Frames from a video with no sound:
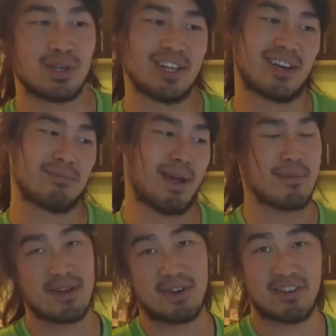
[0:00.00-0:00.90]
and then
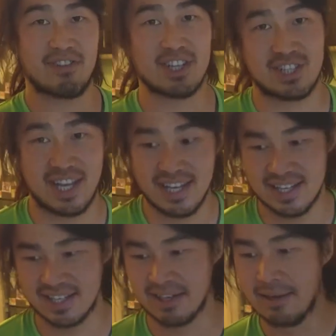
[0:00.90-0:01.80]
maybe if I finish the
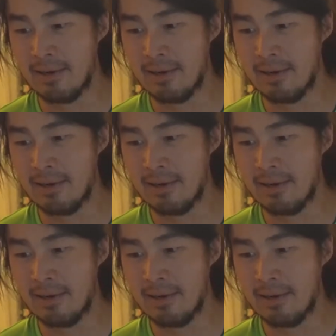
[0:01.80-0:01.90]
edit.